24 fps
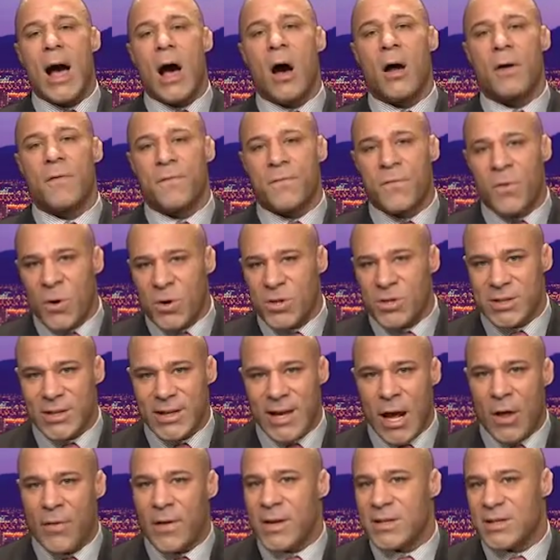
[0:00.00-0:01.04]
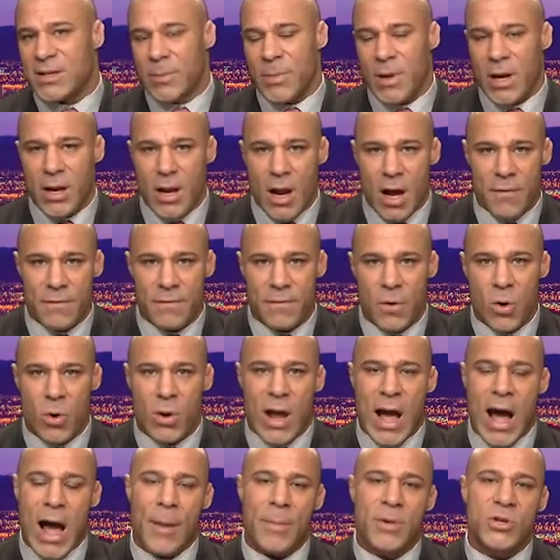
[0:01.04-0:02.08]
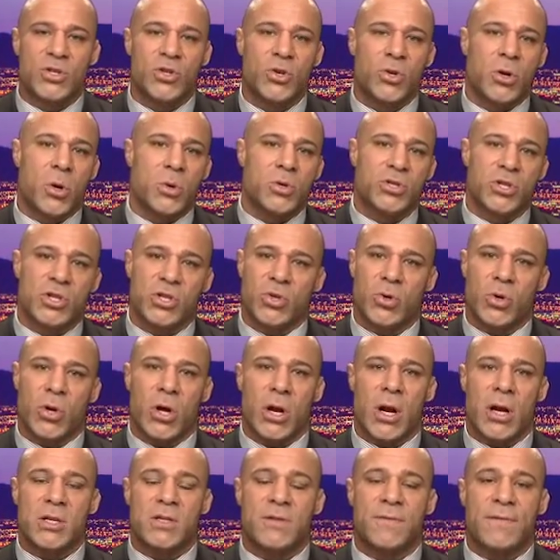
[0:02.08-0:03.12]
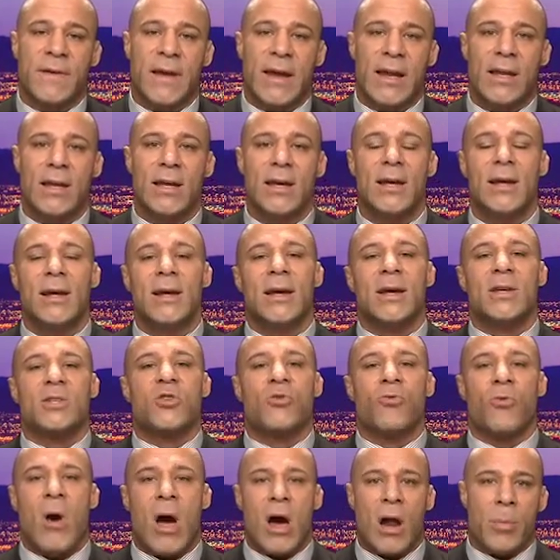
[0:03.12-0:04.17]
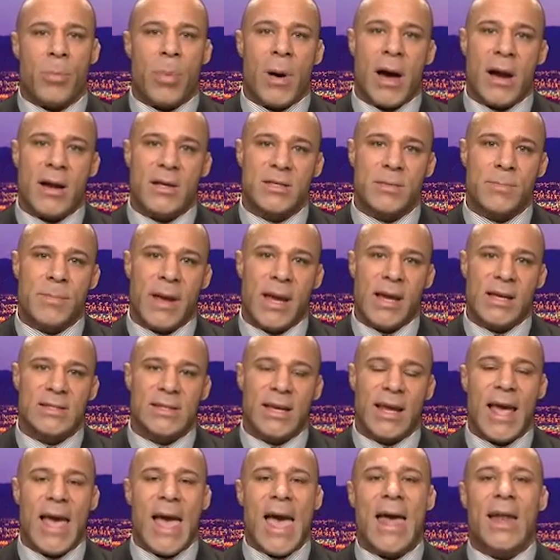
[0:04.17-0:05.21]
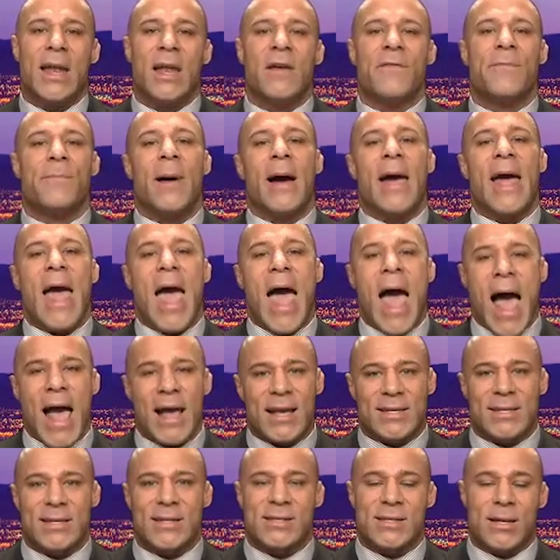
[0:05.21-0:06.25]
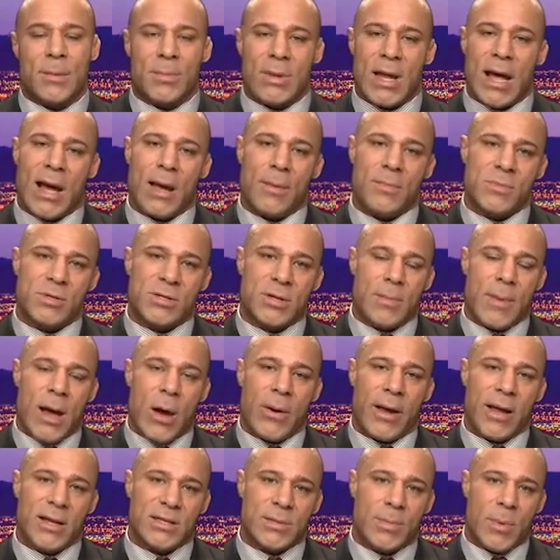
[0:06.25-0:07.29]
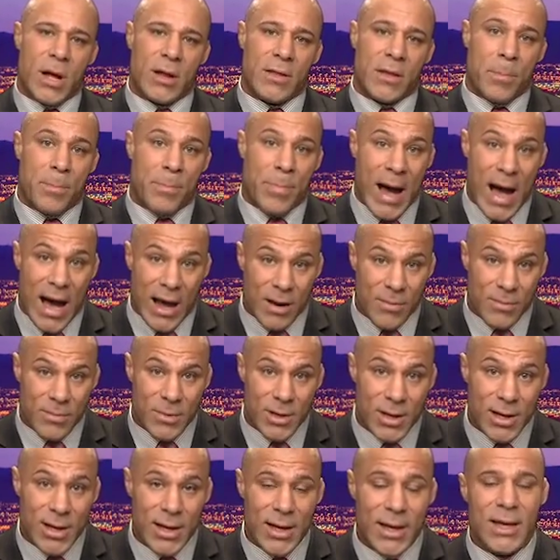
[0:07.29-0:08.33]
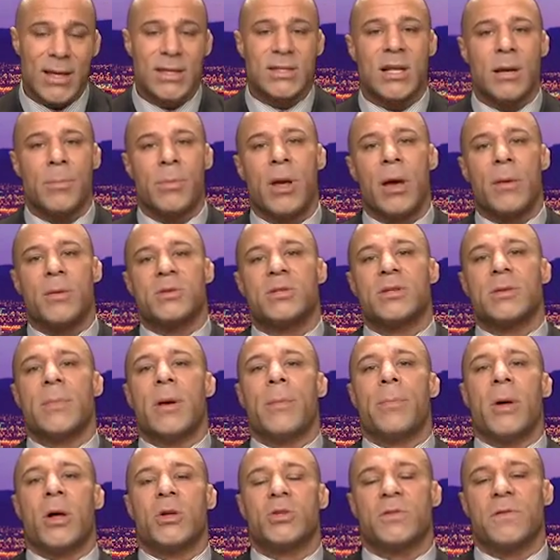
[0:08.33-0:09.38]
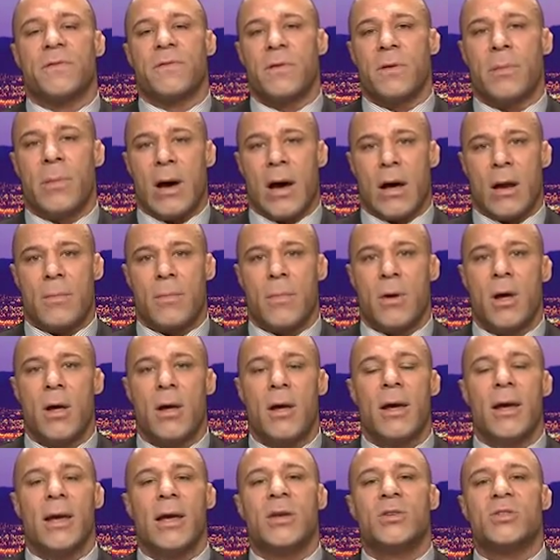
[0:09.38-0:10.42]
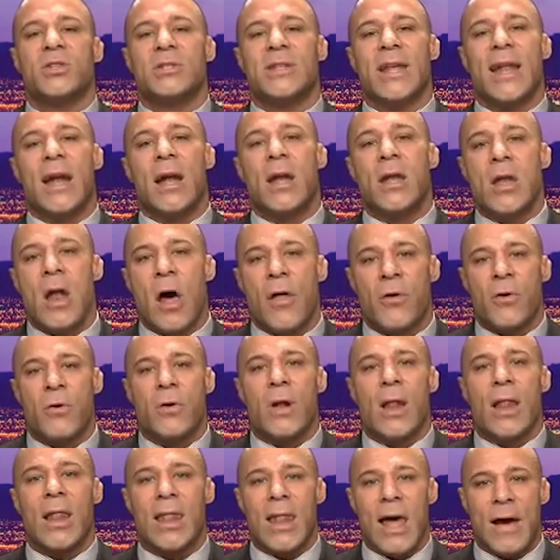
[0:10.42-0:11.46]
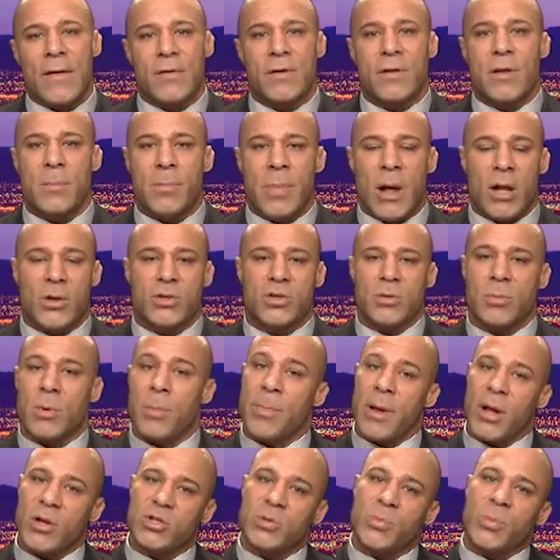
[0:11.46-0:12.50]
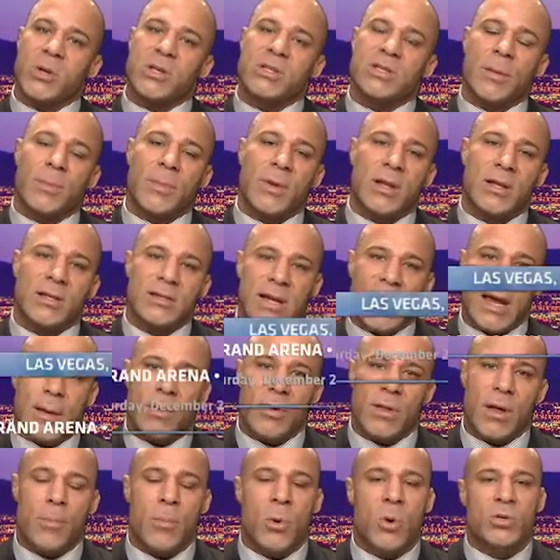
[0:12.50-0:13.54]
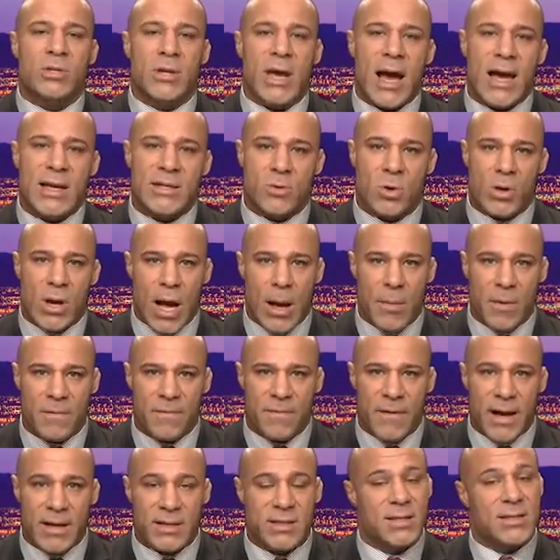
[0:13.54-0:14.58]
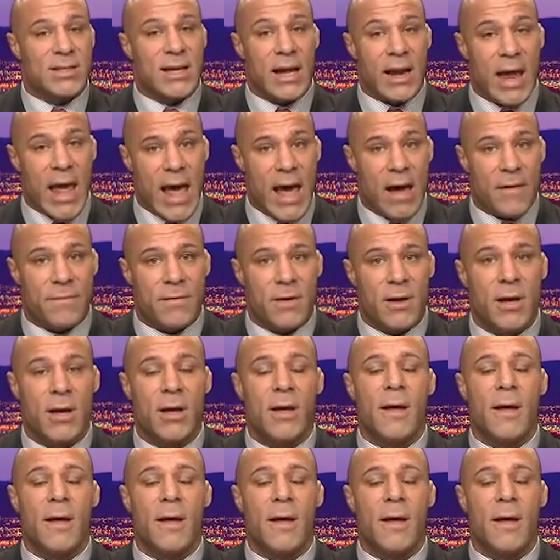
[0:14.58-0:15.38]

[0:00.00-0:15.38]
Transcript: Unfortunately, I don't think it's going to be enough. OKAMI's judo is just too good on his feet. His ground and pound is amazing. And if by accident somehow he ends up on the bottom, he's going to be able to submit Belcher from the bottom. He's just at another level than Belcher. But Belcher brings something to the table that most guys at OKAMI fights does not have.